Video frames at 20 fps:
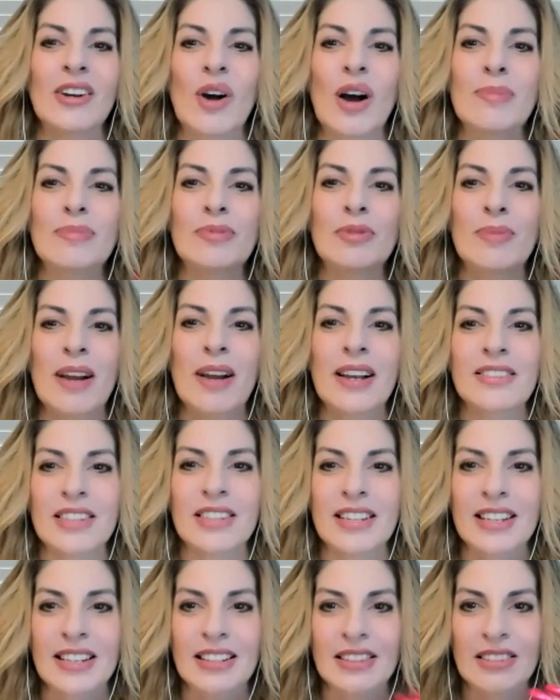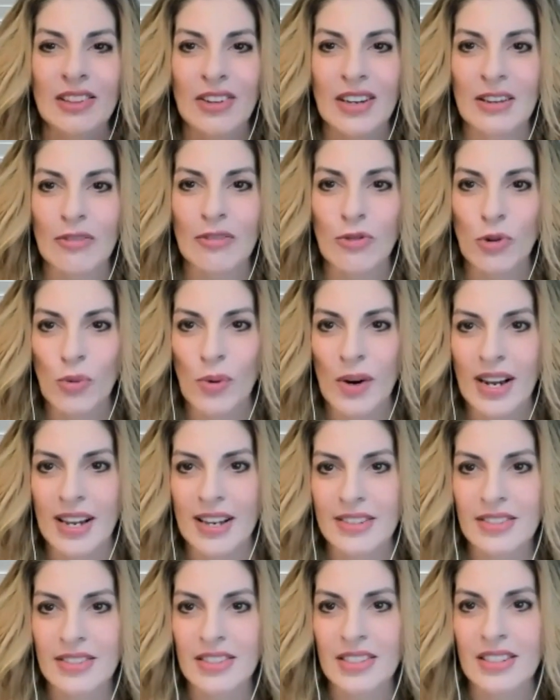optimizing and looking for
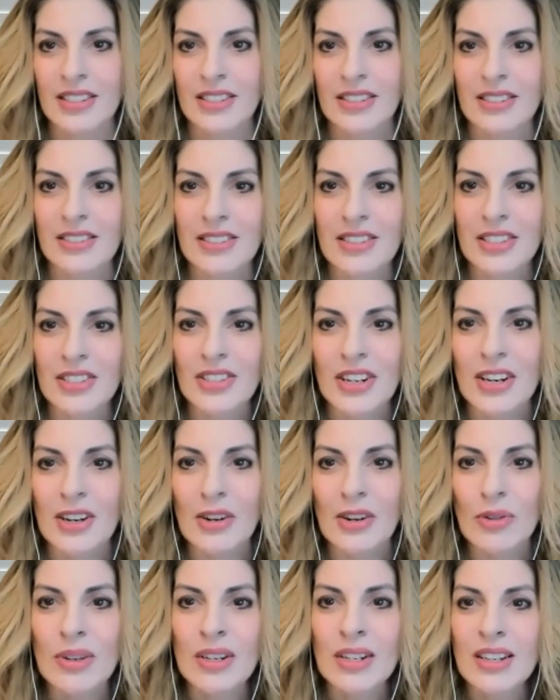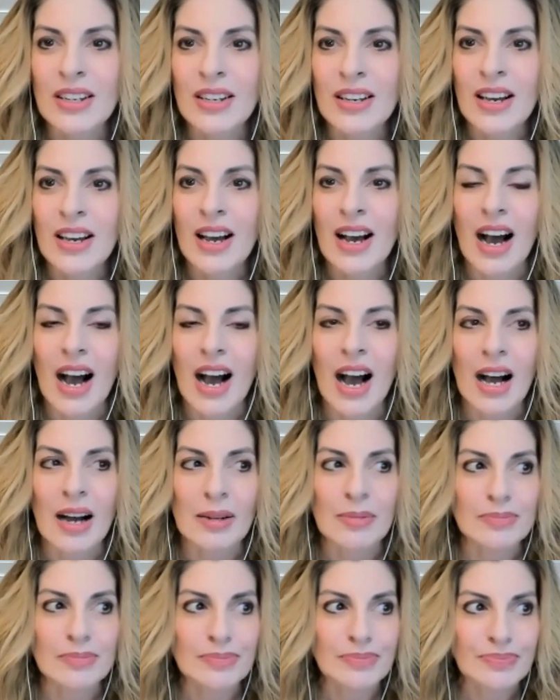ways to
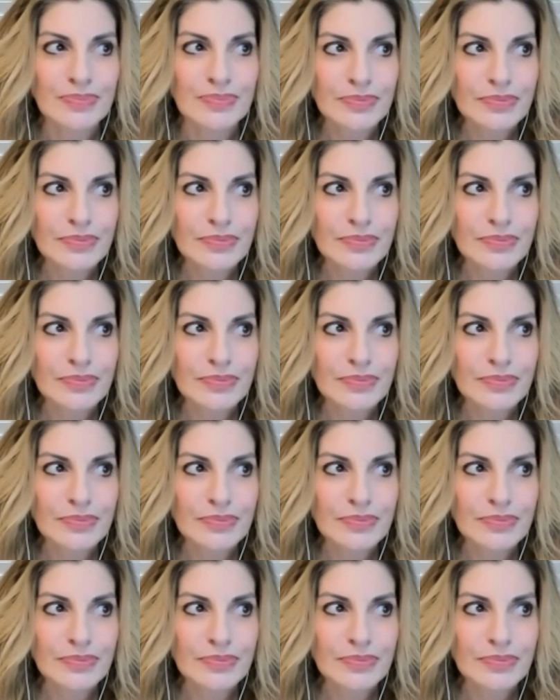um,